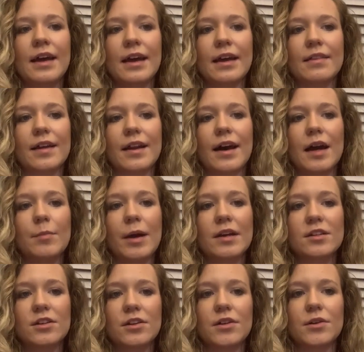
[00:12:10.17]
and that high
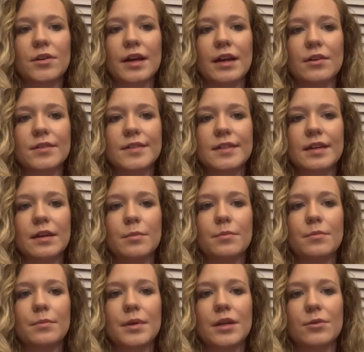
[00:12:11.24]
bacterial counts
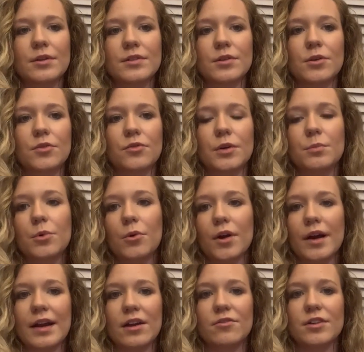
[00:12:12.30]
can be a result from
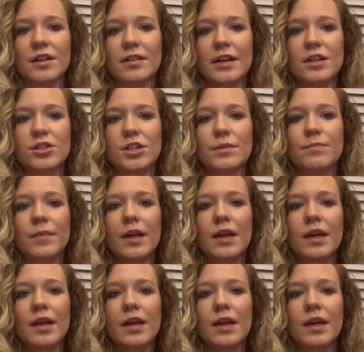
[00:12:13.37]
poor air ventilation.